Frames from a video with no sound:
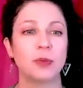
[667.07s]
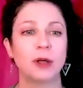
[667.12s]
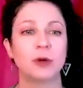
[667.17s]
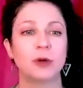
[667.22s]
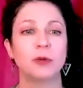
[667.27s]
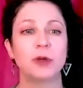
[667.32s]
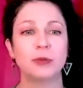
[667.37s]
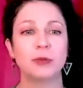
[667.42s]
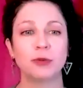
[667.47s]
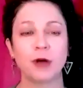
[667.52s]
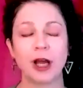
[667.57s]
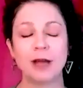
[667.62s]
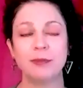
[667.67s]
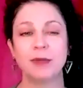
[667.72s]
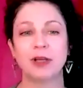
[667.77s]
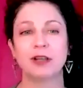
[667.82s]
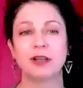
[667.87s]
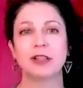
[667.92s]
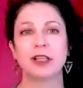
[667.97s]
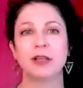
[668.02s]
but we
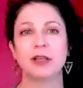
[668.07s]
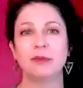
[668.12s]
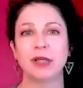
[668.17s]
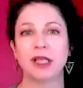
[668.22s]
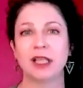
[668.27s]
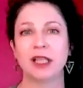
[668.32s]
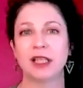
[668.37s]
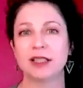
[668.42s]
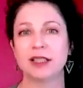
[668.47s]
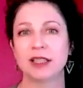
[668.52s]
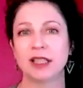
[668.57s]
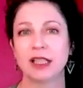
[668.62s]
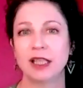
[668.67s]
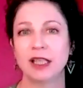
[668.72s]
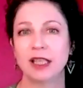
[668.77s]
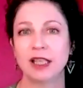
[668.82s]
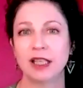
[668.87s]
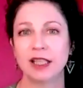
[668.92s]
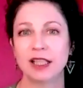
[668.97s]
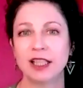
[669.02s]
primarily meet
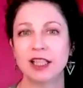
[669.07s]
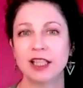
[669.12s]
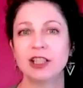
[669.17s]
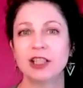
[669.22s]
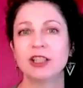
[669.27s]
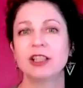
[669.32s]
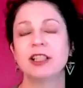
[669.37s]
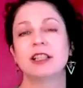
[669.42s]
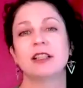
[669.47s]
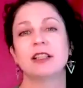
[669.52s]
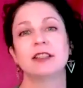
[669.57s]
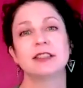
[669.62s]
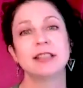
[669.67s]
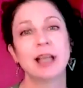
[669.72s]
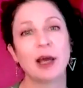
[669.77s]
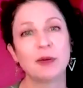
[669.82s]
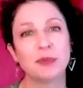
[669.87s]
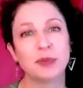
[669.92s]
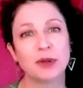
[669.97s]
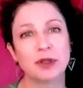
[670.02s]
here in our
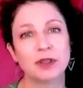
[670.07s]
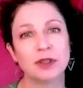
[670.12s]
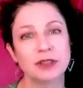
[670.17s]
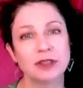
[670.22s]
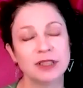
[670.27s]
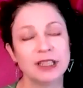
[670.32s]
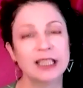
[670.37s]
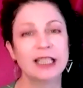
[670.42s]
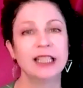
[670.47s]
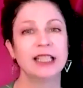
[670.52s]
temple